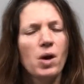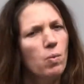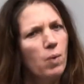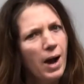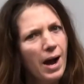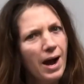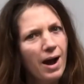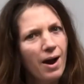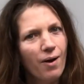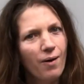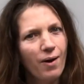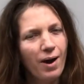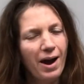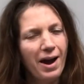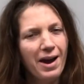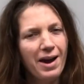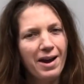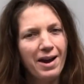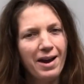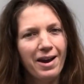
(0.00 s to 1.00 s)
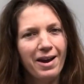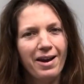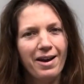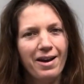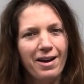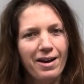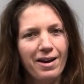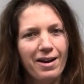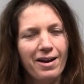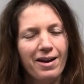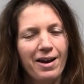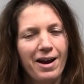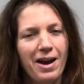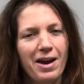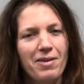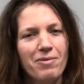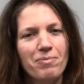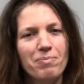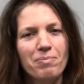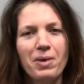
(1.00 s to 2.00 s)
wow,
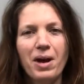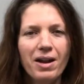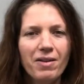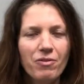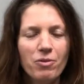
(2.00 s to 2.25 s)
I'm kind